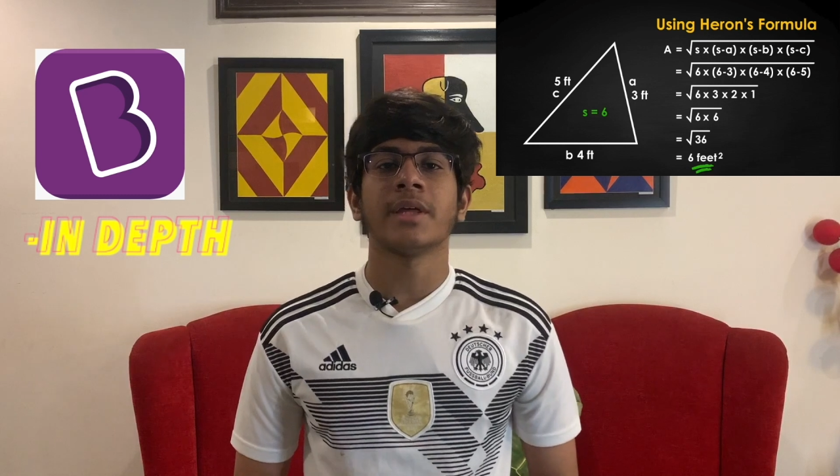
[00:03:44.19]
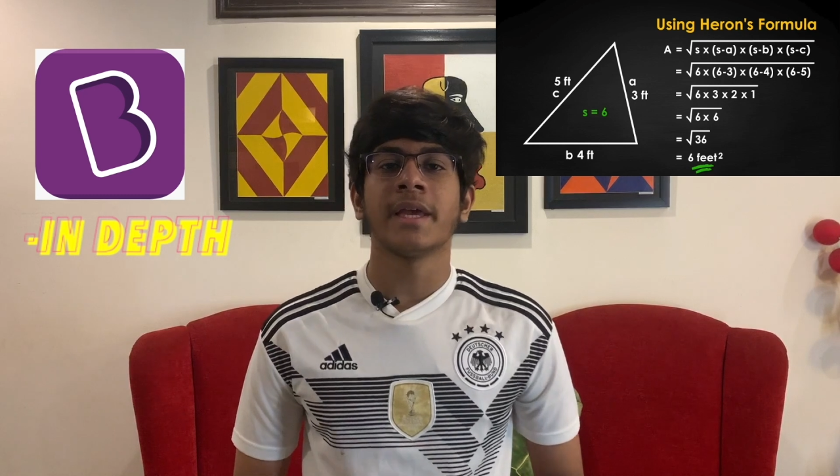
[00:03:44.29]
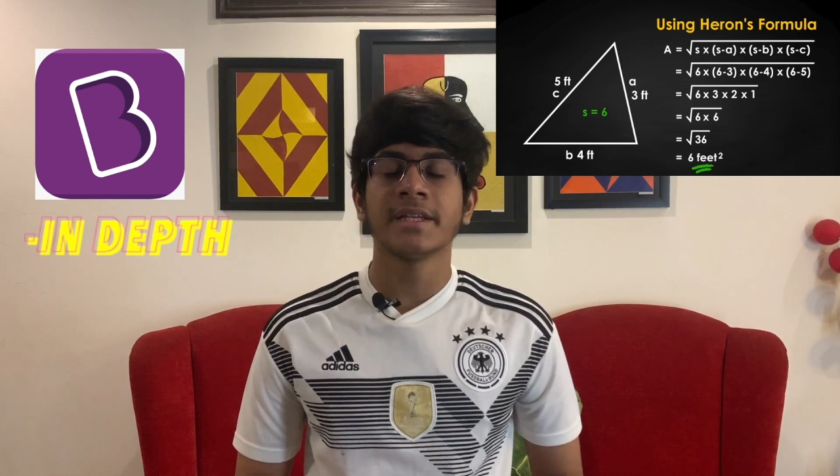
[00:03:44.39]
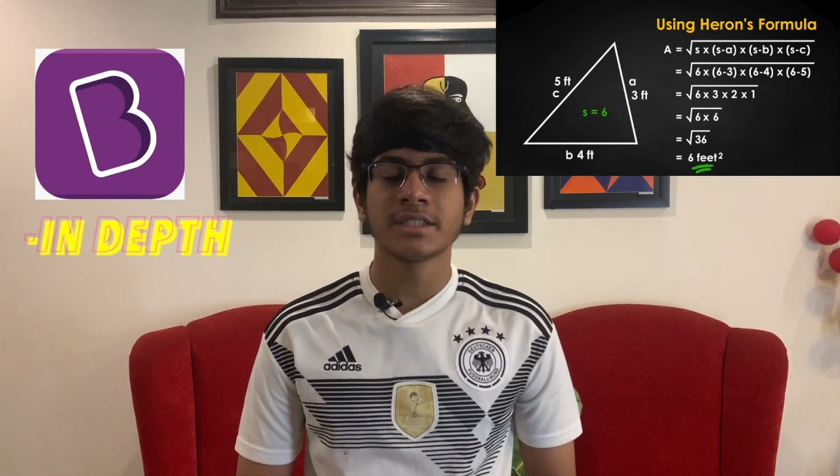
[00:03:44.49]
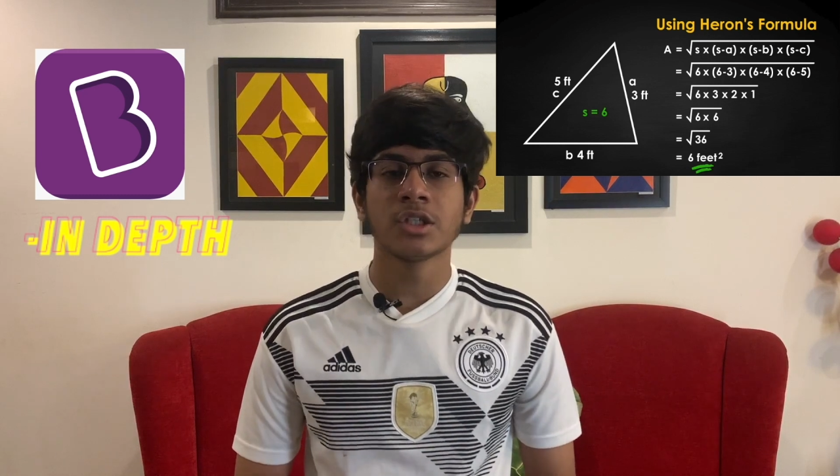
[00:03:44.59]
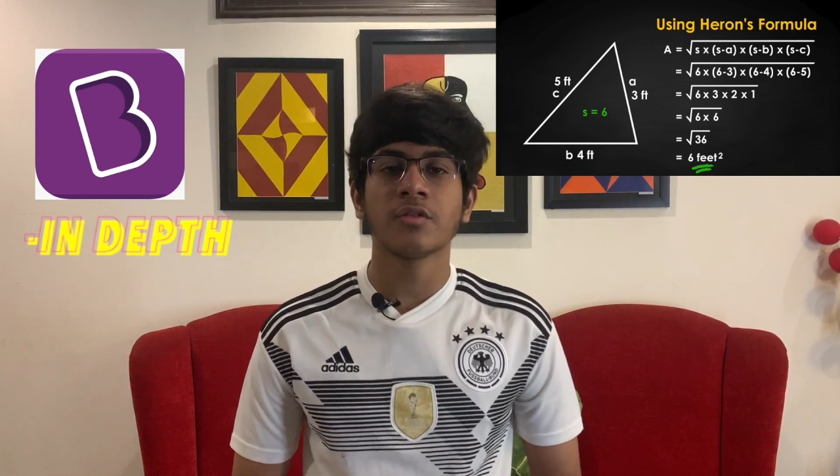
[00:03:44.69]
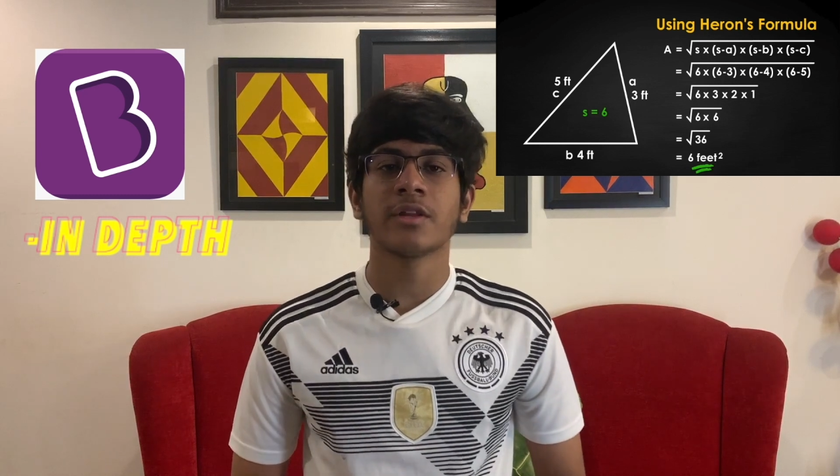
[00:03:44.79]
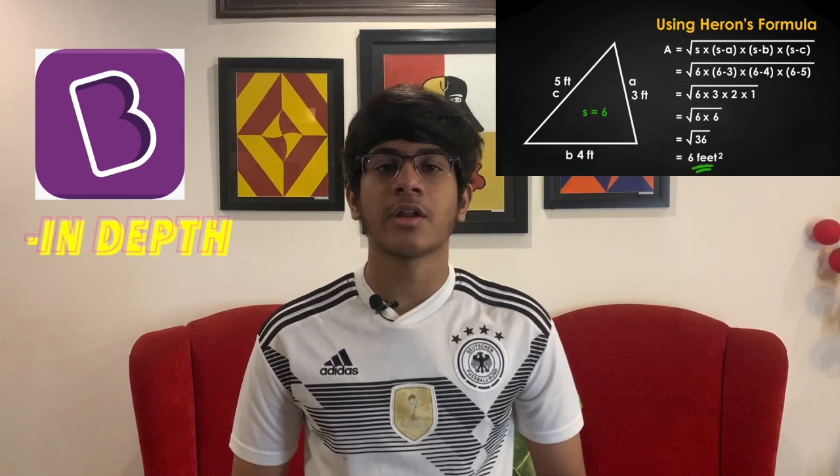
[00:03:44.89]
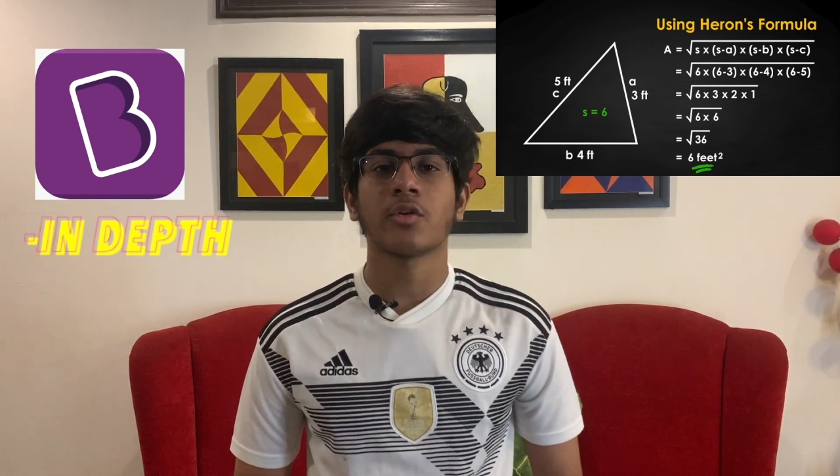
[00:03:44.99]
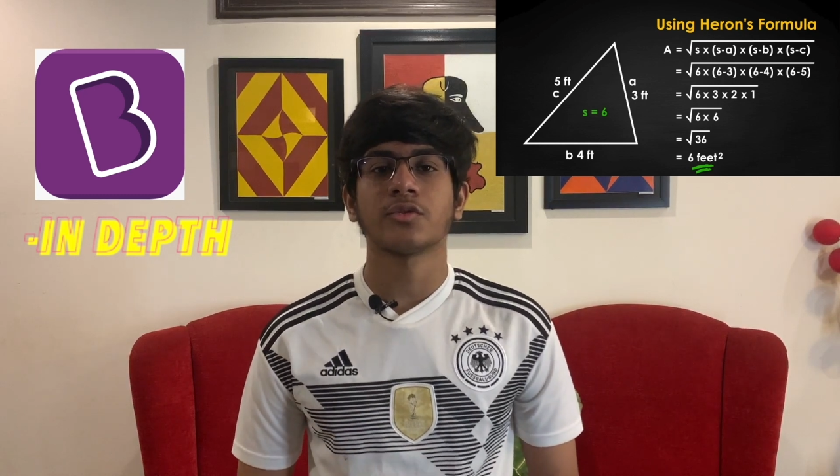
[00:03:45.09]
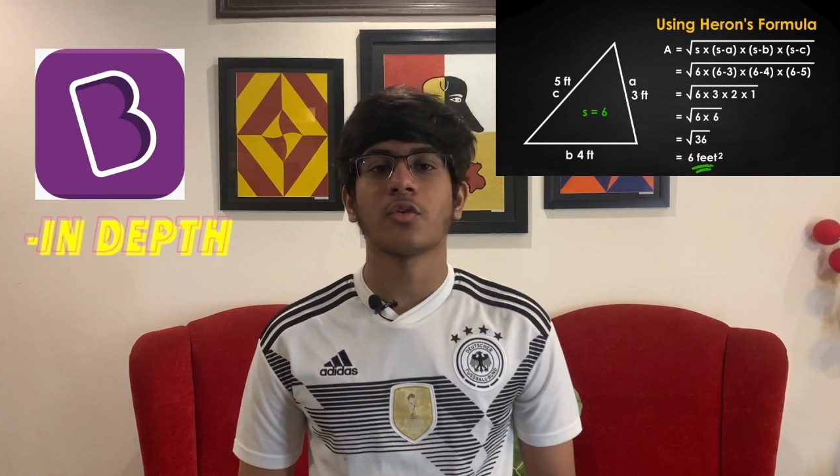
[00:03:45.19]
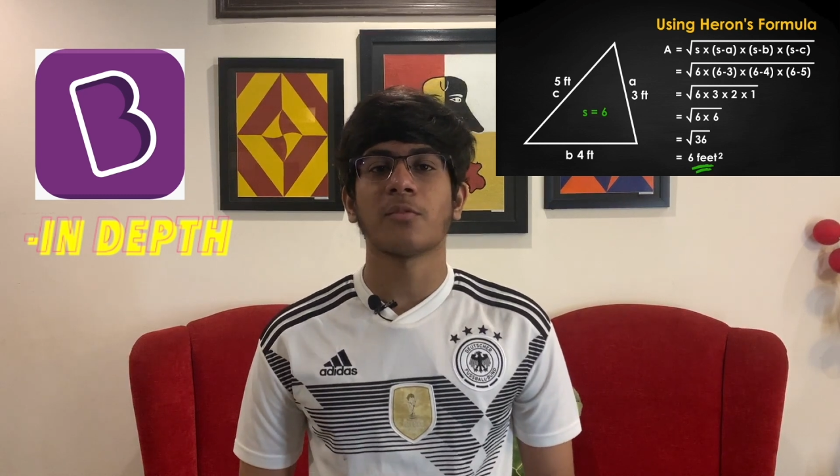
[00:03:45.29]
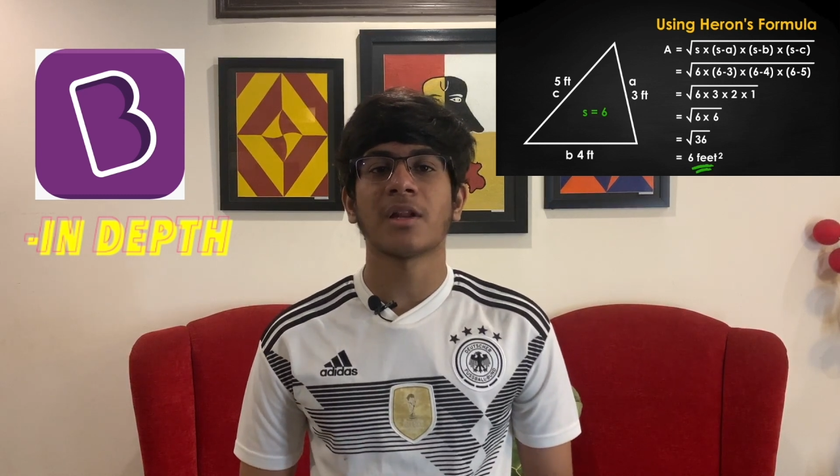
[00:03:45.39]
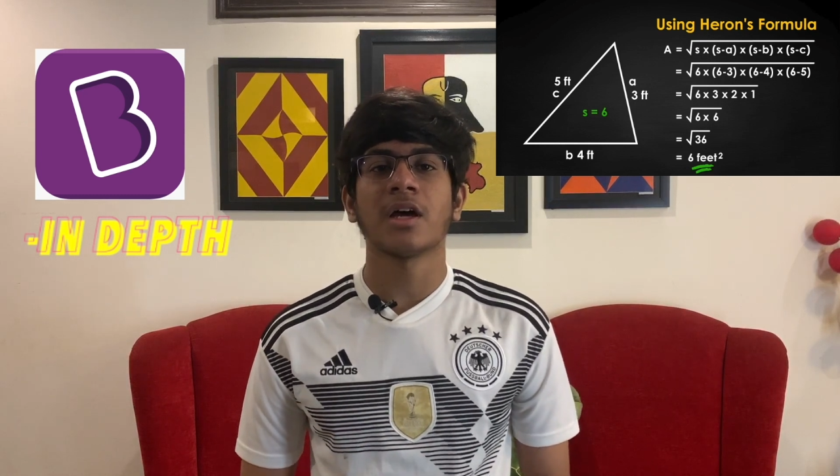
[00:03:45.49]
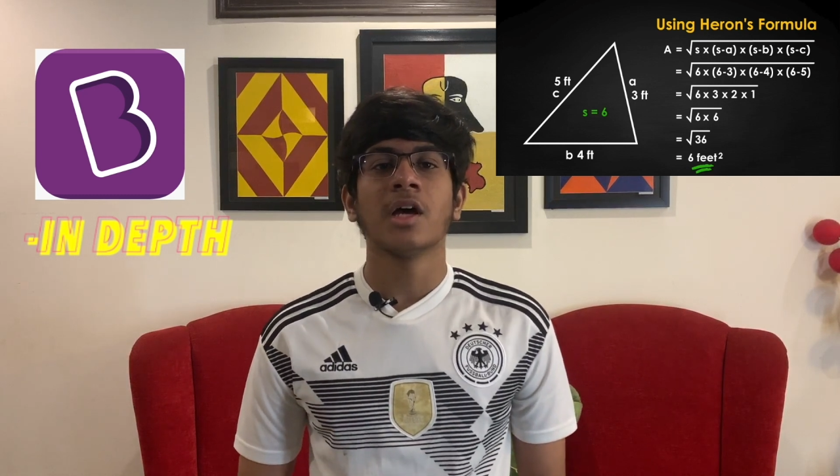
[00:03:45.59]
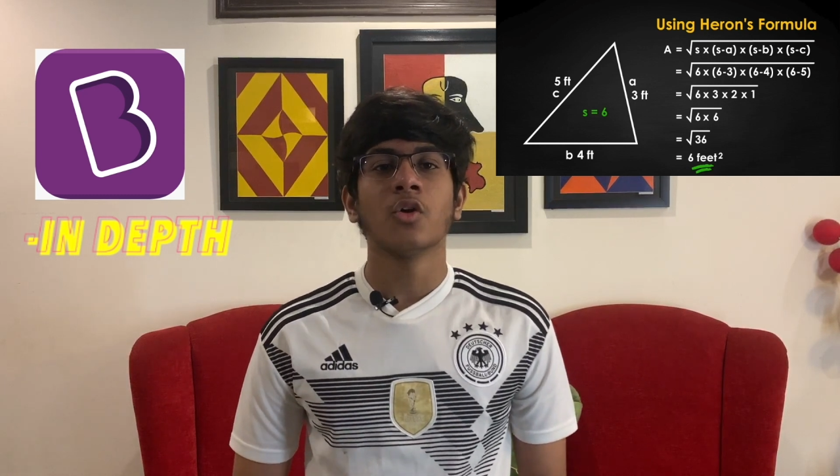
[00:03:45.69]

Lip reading: history of the Heron's formula,